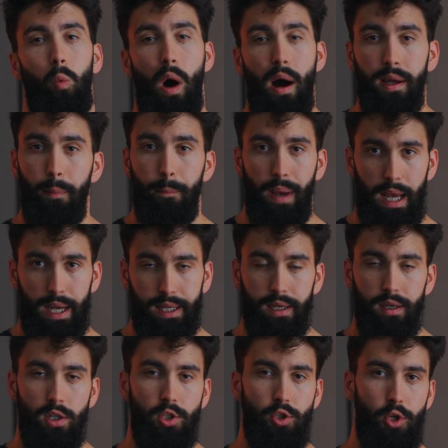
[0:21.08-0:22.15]
Welcome
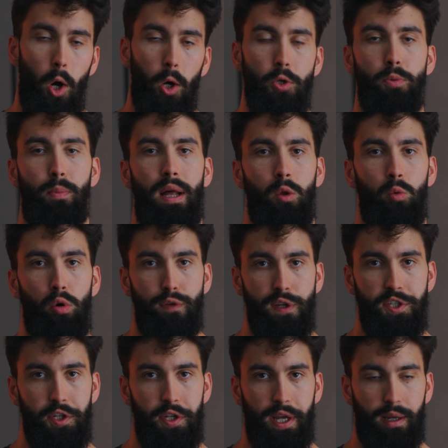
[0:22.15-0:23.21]
back. Dr. Milo Wolf here
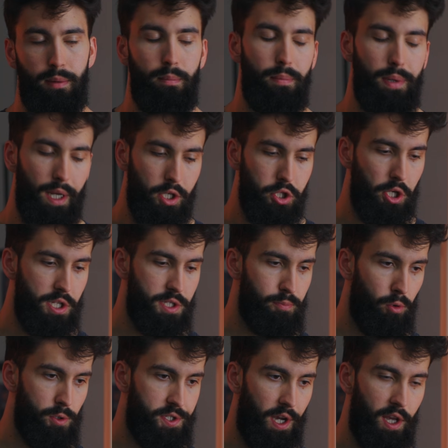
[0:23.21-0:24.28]
today, PhD in
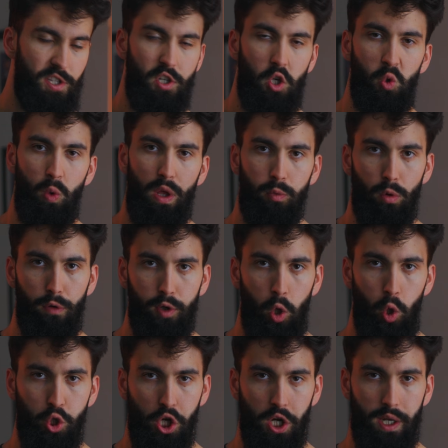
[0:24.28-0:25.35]
sports science with Wolf
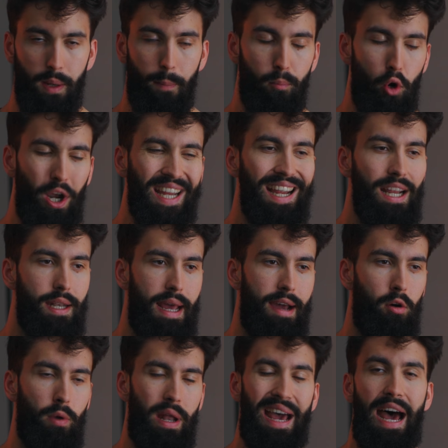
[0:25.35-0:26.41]
Coaching, breaking
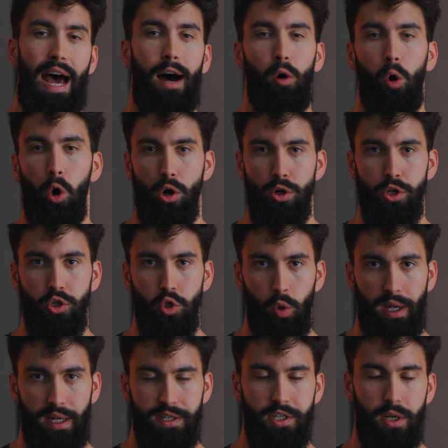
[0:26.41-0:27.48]
down how hard to
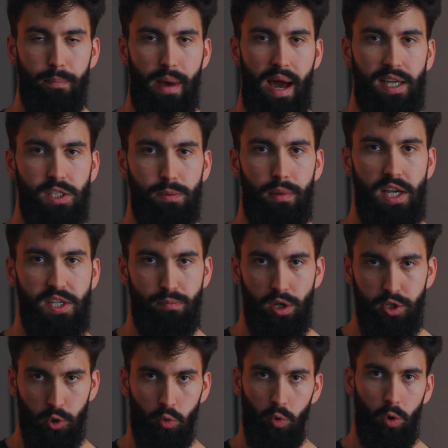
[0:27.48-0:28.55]
train to maximize
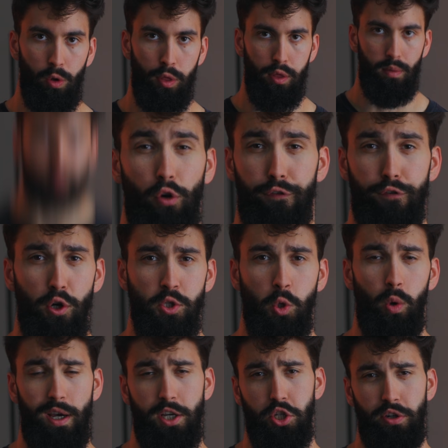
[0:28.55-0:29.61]
muscle growth. Your first
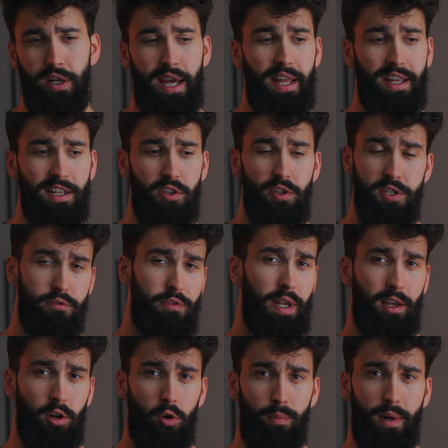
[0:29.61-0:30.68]
question heading into this
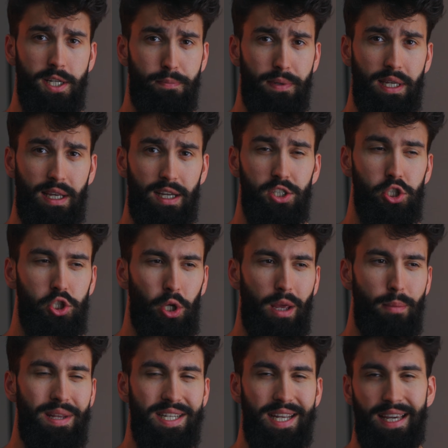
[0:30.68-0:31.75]
video might be Should
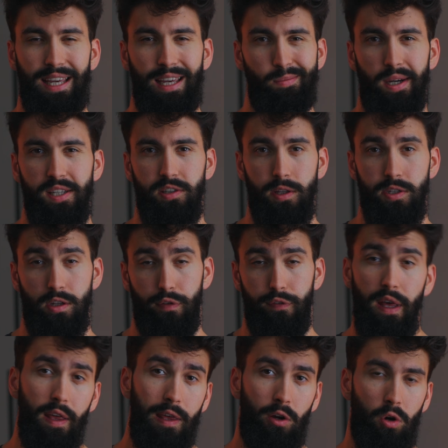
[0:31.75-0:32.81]
I be taking my sets to
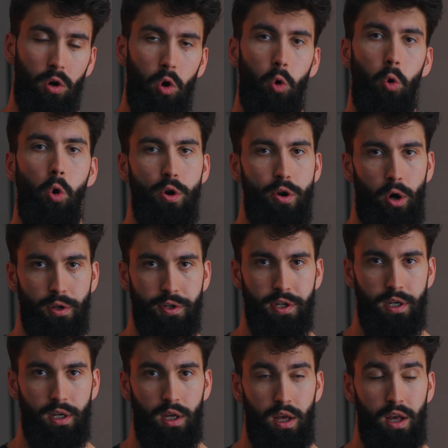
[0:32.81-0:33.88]
failure or
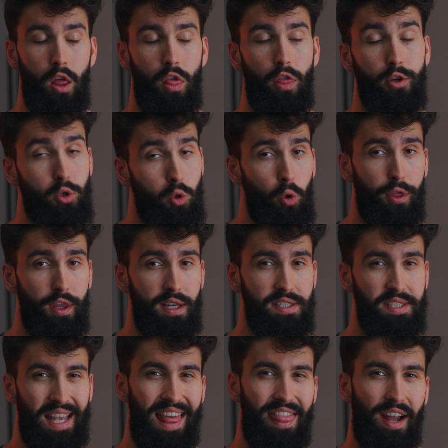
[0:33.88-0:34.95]
not? The truth
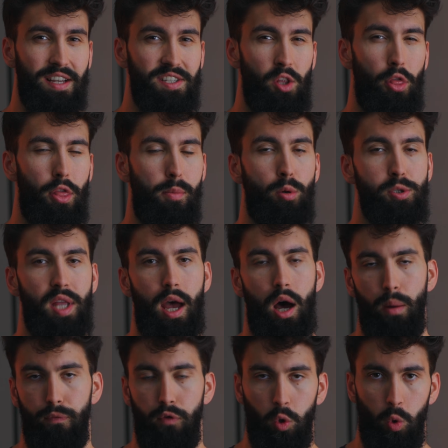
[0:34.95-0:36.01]
is, that is not the most
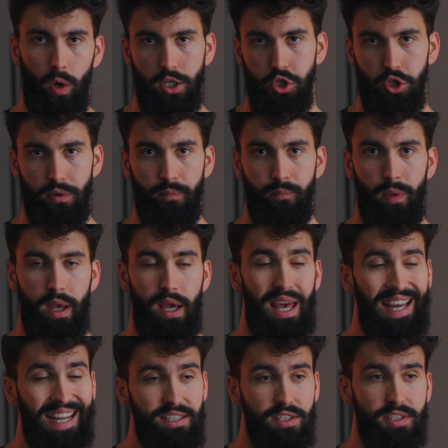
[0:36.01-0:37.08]
helpful question.
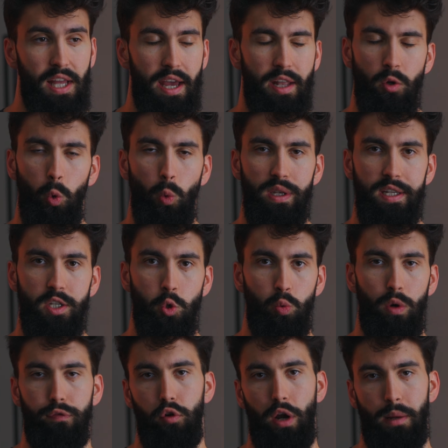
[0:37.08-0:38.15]
Instead, we need to
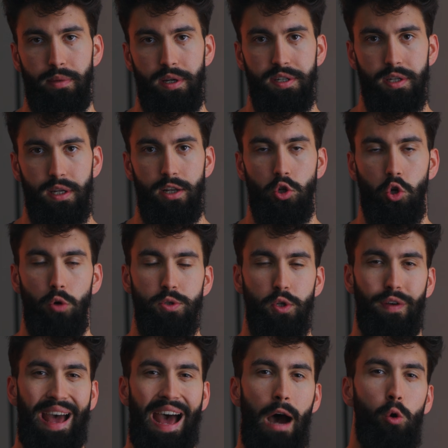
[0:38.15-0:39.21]
reframe it in terms
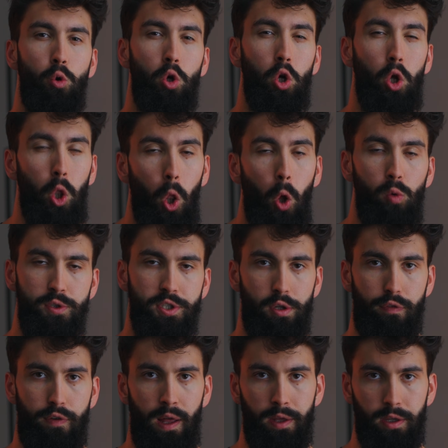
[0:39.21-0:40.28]
of how close
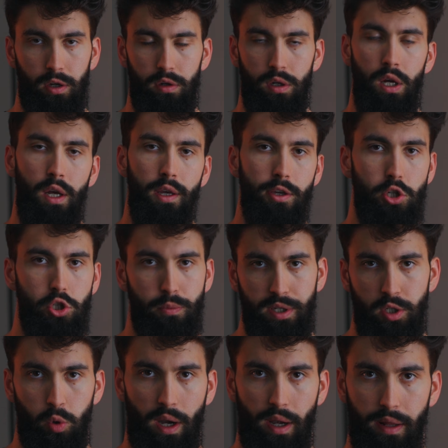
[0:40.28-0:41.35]
to failure you should
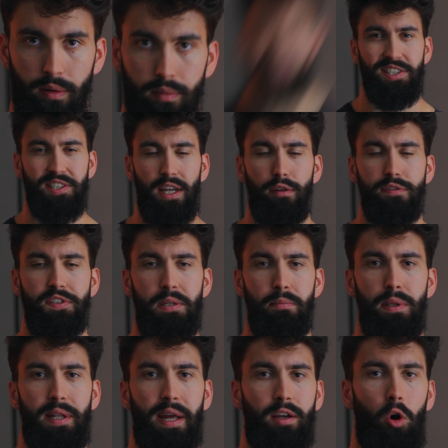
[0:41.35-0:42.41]
be training. Instead of
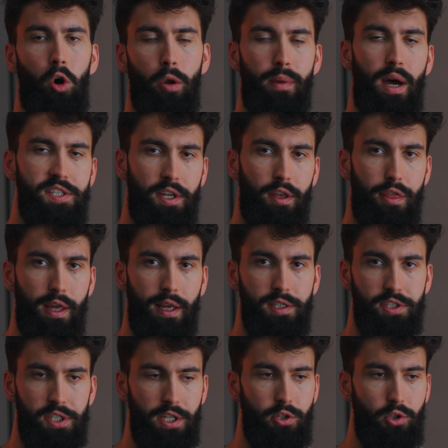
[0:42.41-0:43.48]
simply dichotomizing
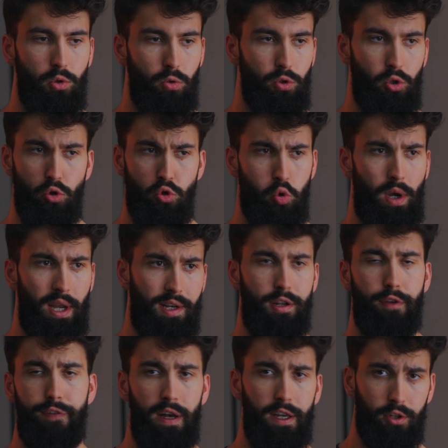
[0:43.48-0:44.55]
things into you're training
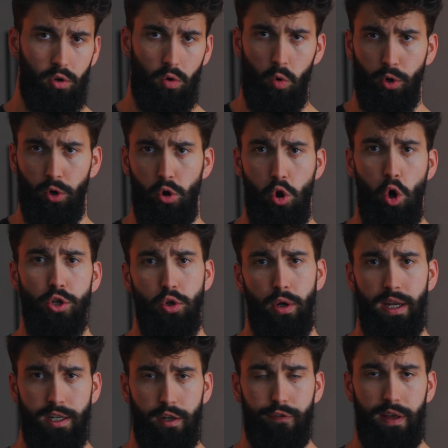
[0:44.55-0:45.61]
to failure or you're not
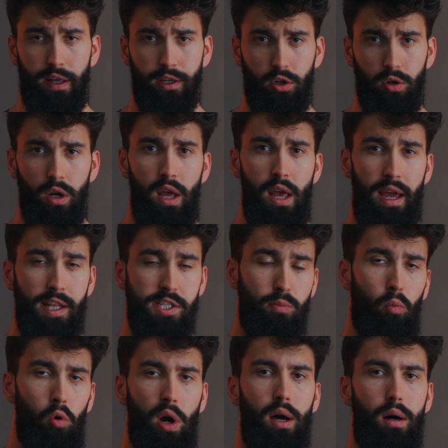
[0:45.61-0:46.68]
training to failure, it's
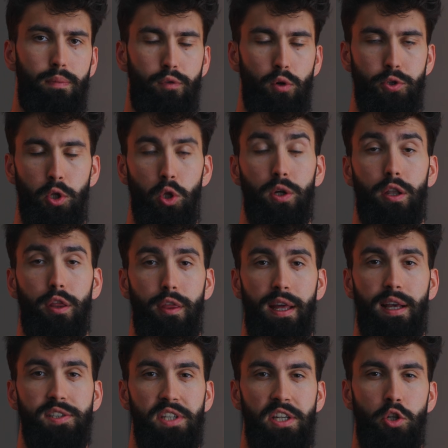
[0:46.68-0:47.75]
more helpful to look at
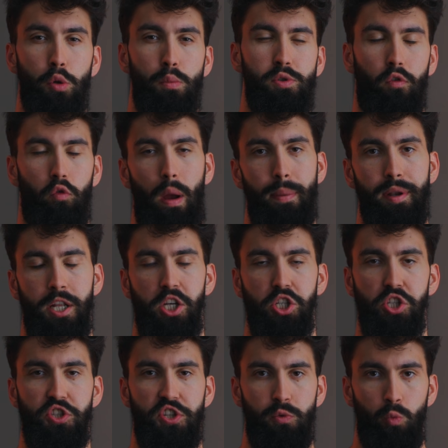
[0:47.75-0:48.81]
things in terms of
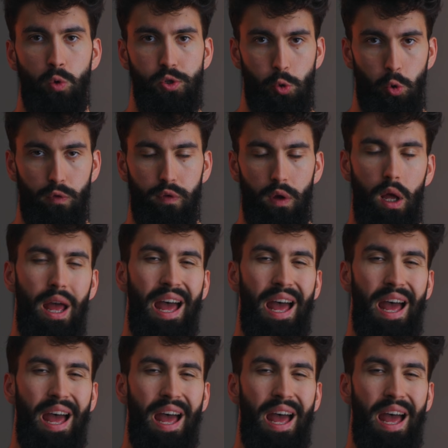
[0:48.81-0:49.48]
repetitions in reserve